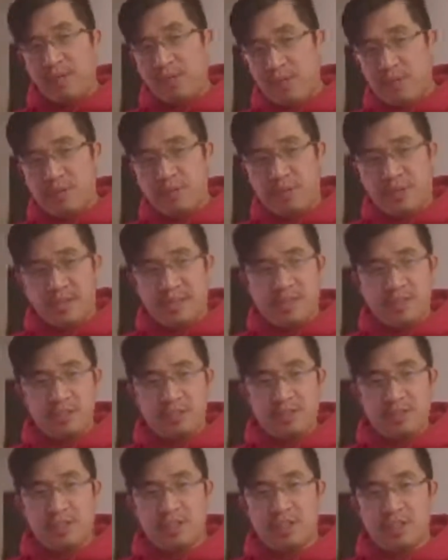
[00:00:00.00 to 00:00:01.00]
you because
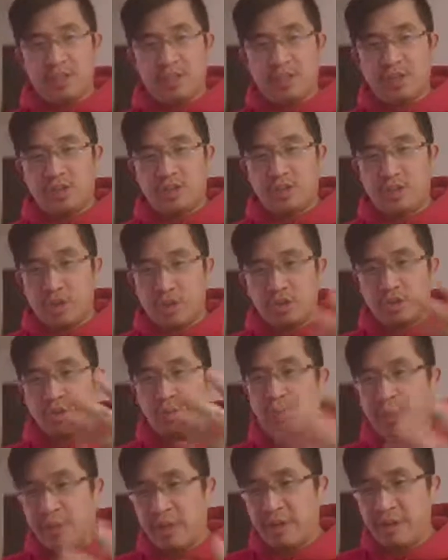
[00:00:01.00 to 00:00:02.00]
you're such a social
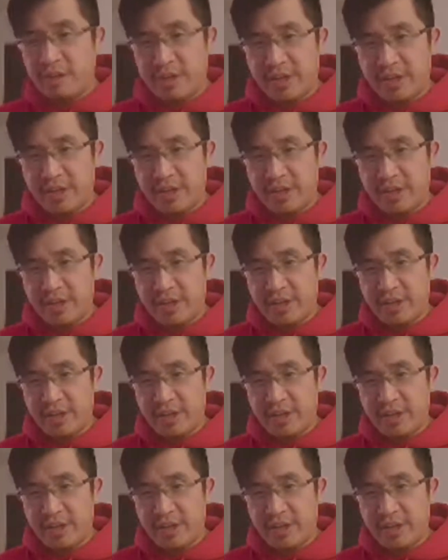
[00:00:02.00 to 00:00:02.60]
butterfly.